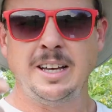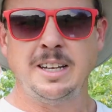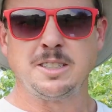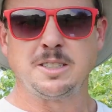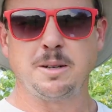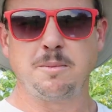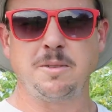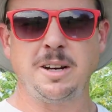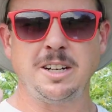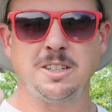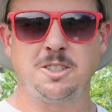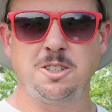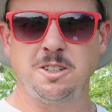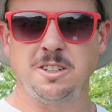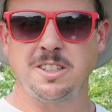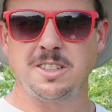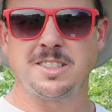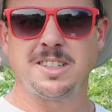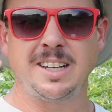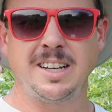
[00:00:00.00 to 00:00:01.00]
So I'm not sure
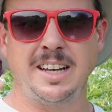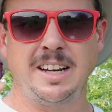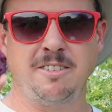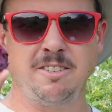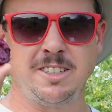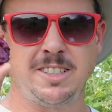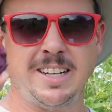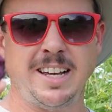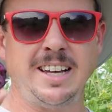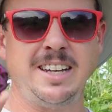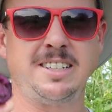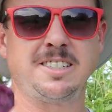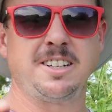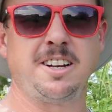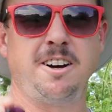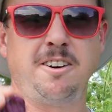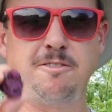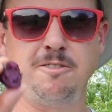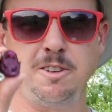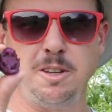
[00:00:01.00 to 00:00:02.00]
this thing ever takes
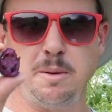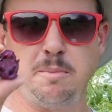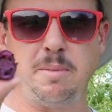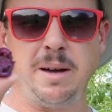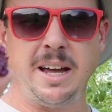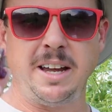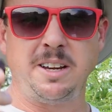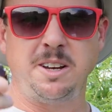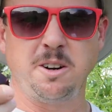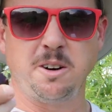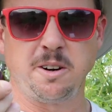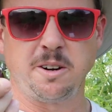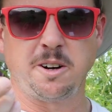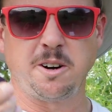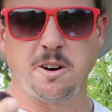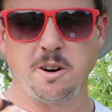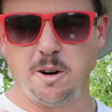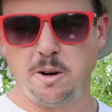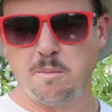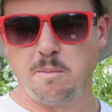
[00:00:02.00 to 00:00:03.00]
off for the backyard
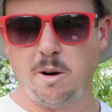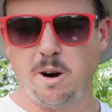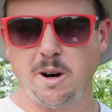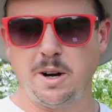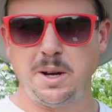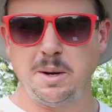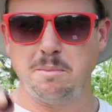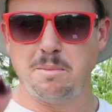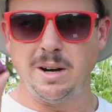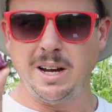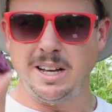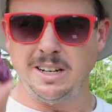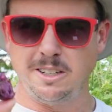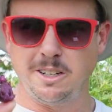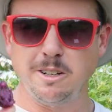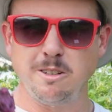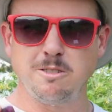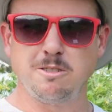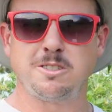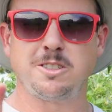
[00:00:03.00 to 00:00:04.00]
gardener market, but I
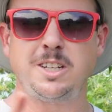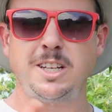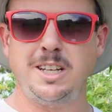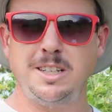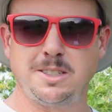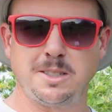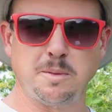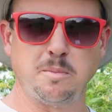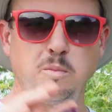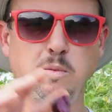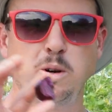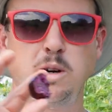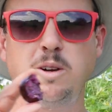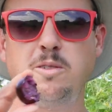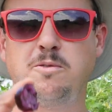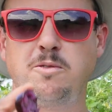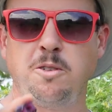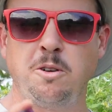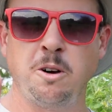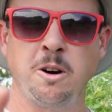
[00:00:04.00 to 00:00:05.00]
do see some
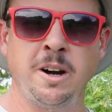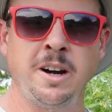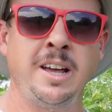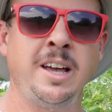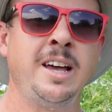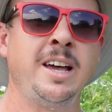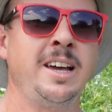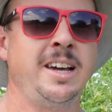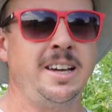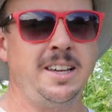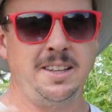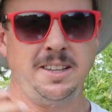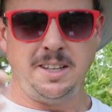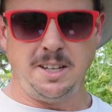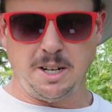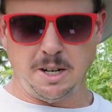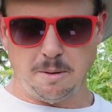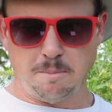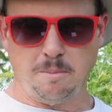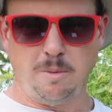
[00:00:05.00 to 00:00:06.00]
room for it in the
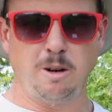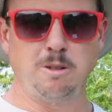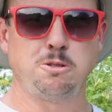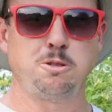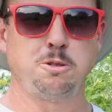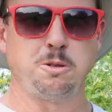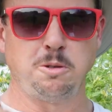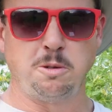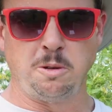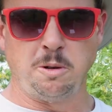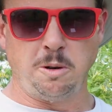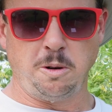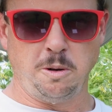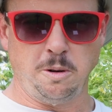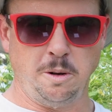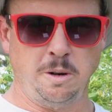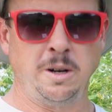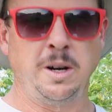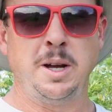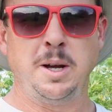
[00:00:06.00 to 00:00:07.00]
commercial
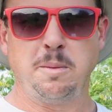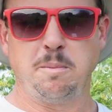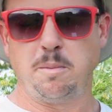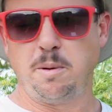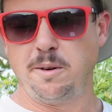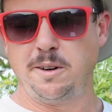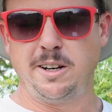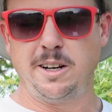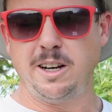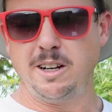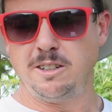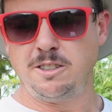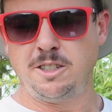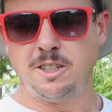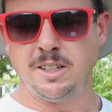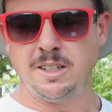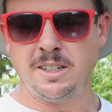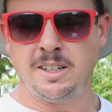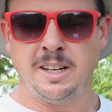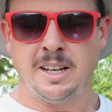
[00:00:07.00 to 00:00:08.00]
or
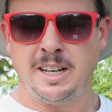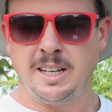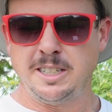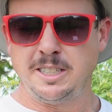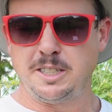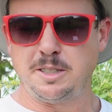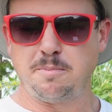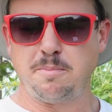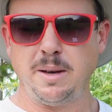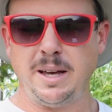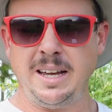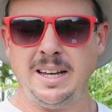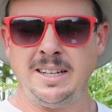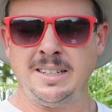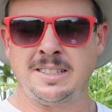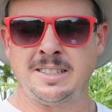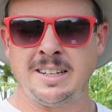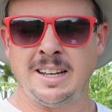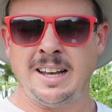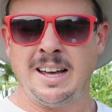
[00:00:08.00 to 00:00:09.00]
production
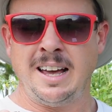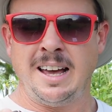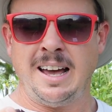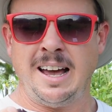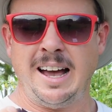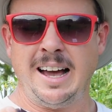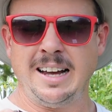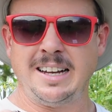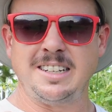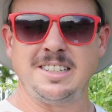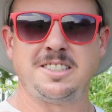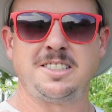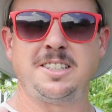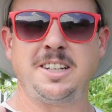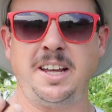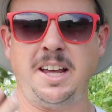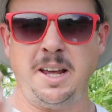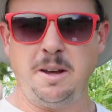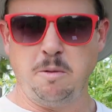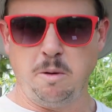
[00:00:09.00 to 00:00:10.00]
space. I could
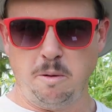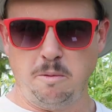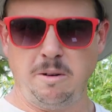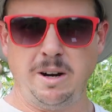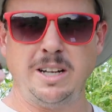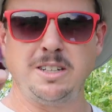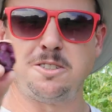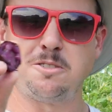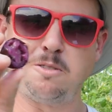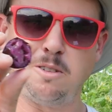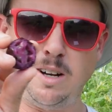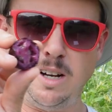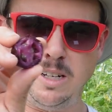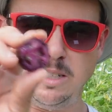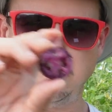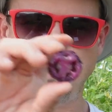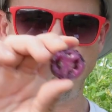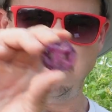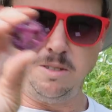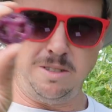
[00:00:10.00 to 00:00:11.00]
see where
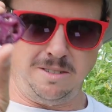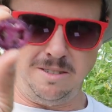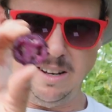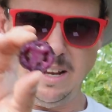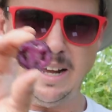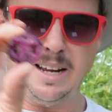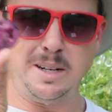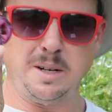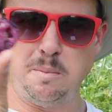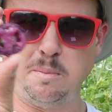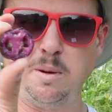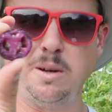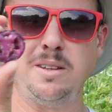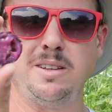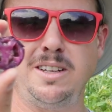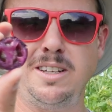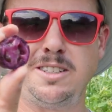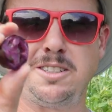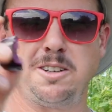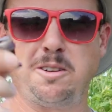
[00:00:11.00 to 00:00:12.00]
restaurants would like to put
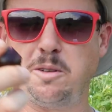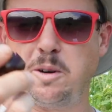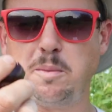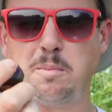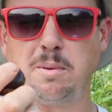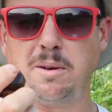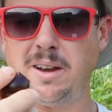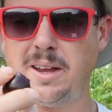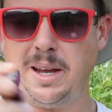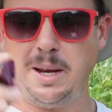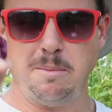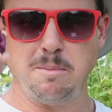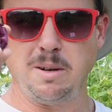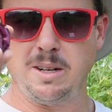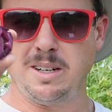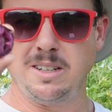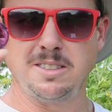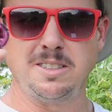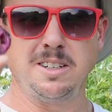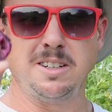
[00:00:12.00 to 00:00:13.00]
this on a plate
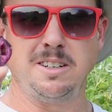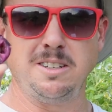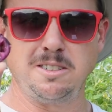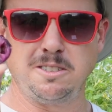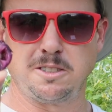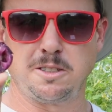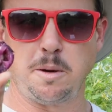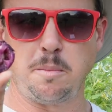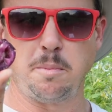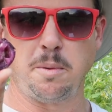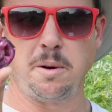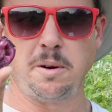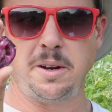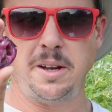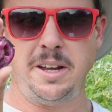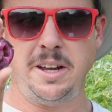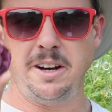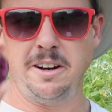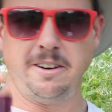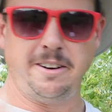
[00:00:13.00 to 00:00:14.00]
because it looks so pretty
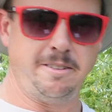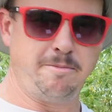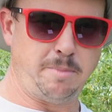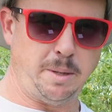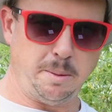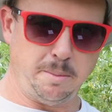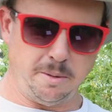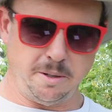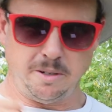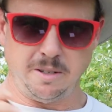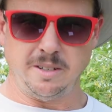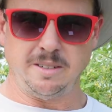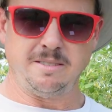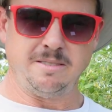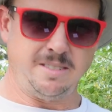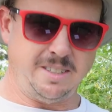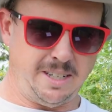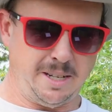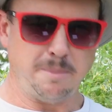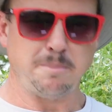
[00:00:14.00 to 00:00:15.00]
here if people could
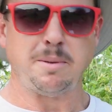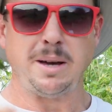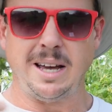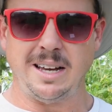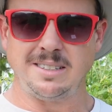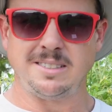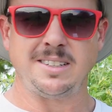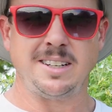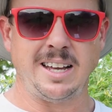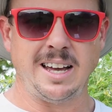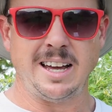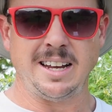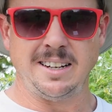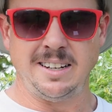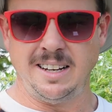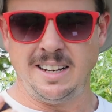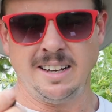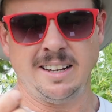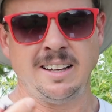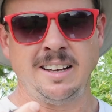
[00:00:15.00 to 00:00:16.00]
get past the
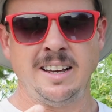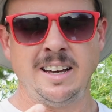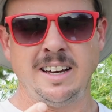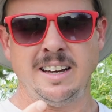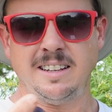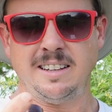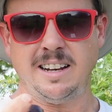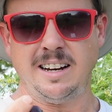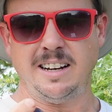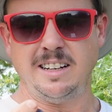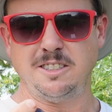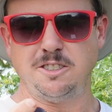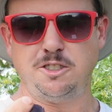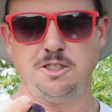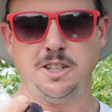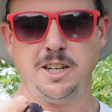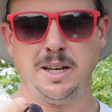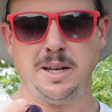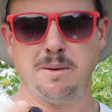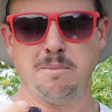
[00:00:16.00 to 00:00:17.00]
idea that it's
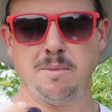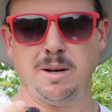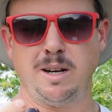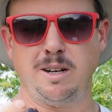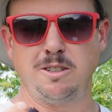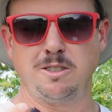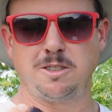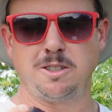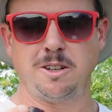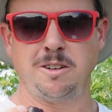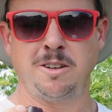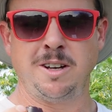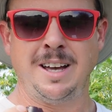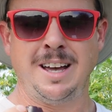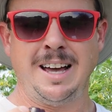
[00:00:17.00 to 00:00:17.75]
GMO. So